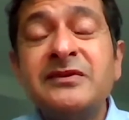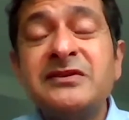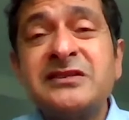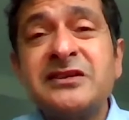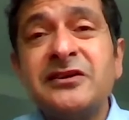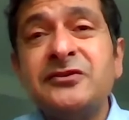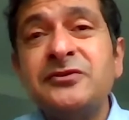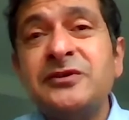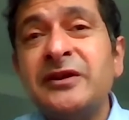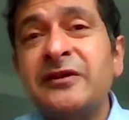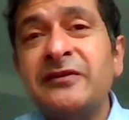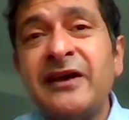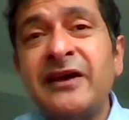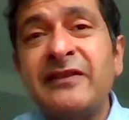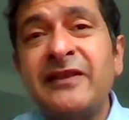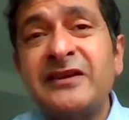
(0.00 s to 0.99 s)
So, you know,
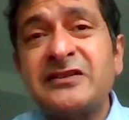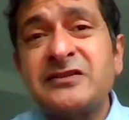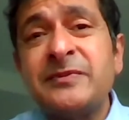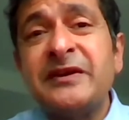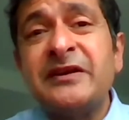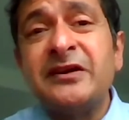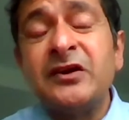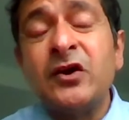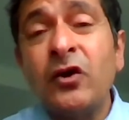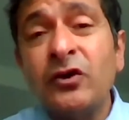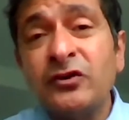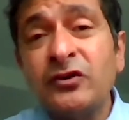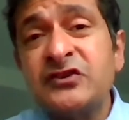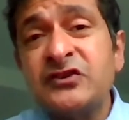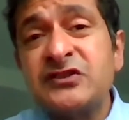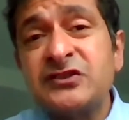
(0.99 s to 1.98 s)
that's been a
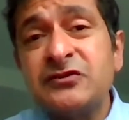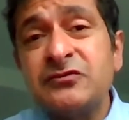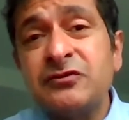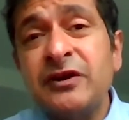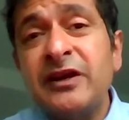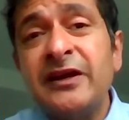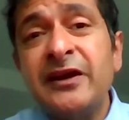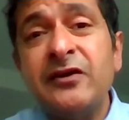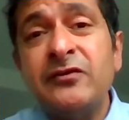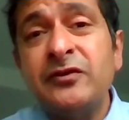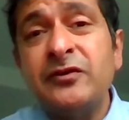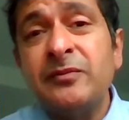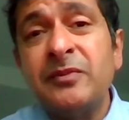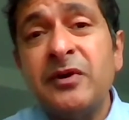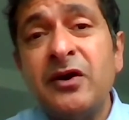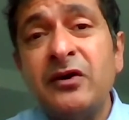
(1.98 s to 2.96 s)
constant really over
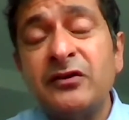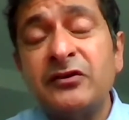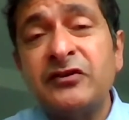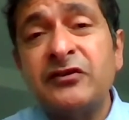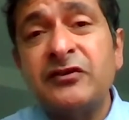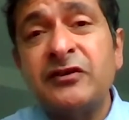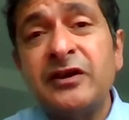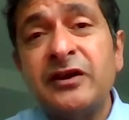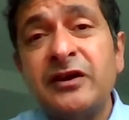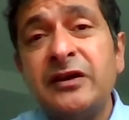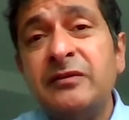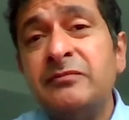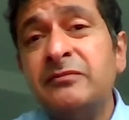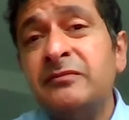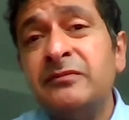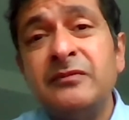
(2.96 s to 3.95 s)
the past
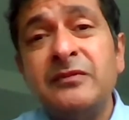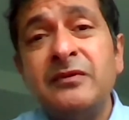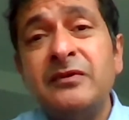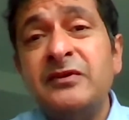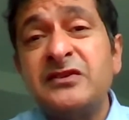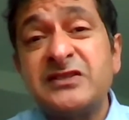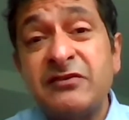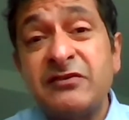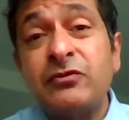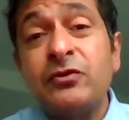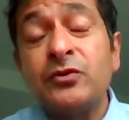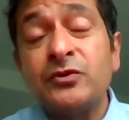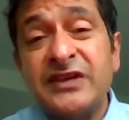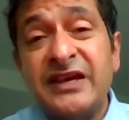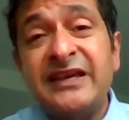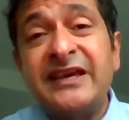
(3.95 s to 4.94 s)

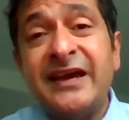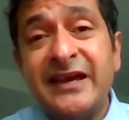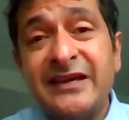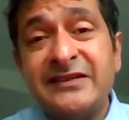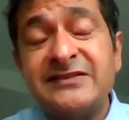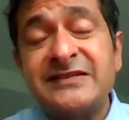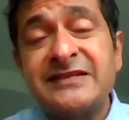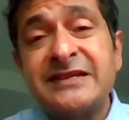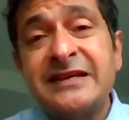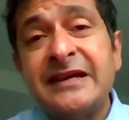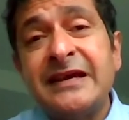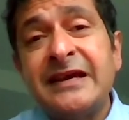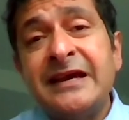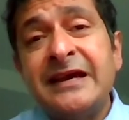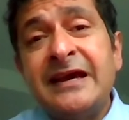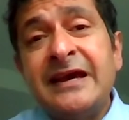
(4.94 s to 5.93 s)
several decades.
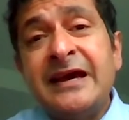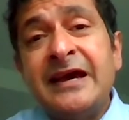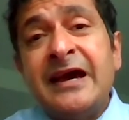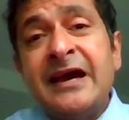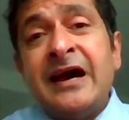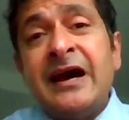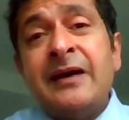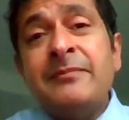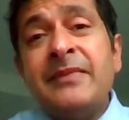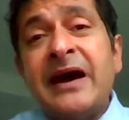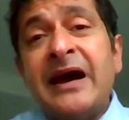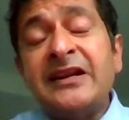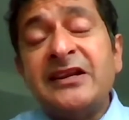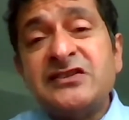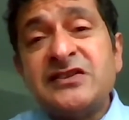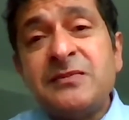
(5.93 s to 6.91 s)

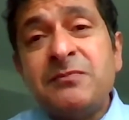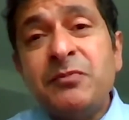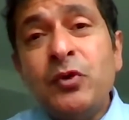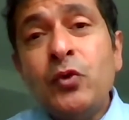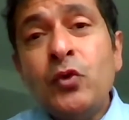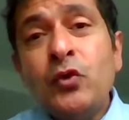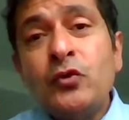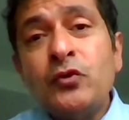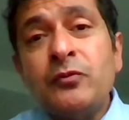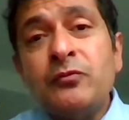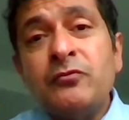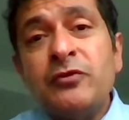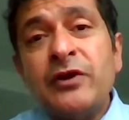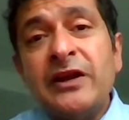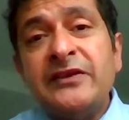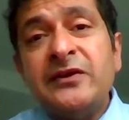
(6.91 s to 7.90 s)
And it's important
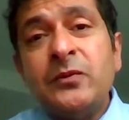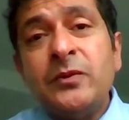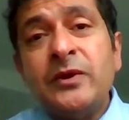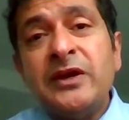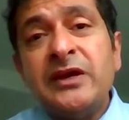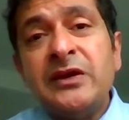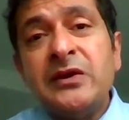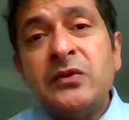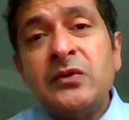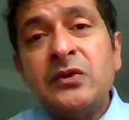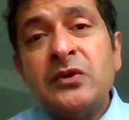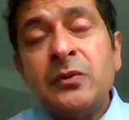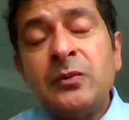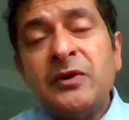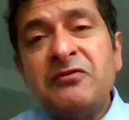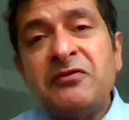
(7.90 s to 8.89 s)
really that we
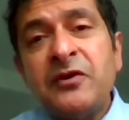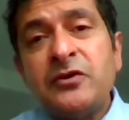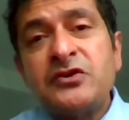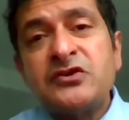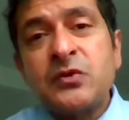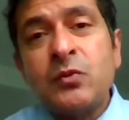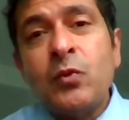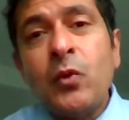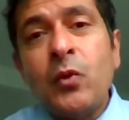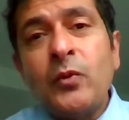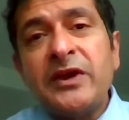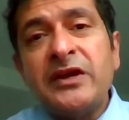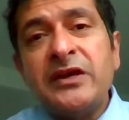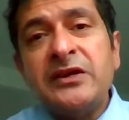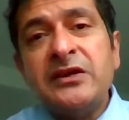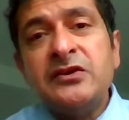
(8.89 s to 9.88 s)
focus on what
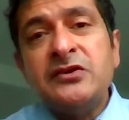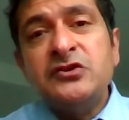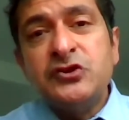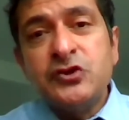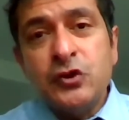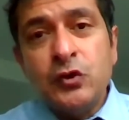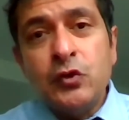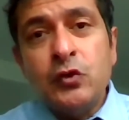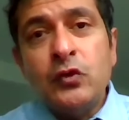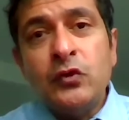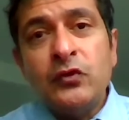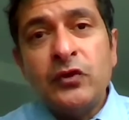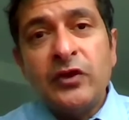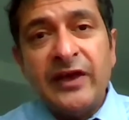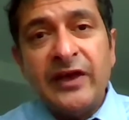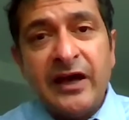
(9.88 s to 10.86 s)
we do
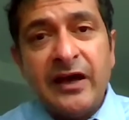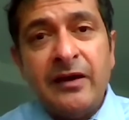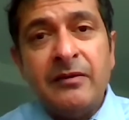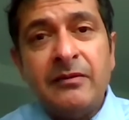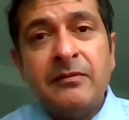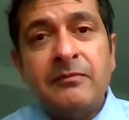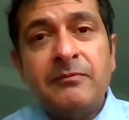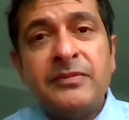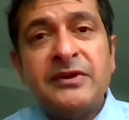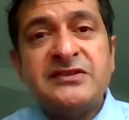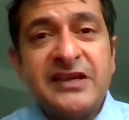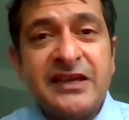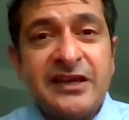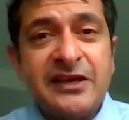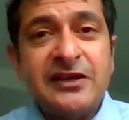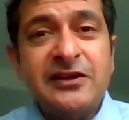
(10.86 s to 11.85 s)
for that
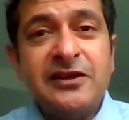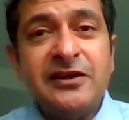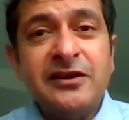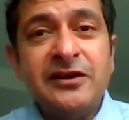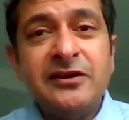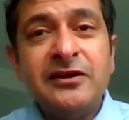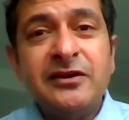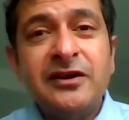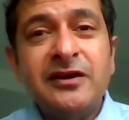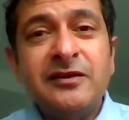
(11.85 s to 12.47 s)
particular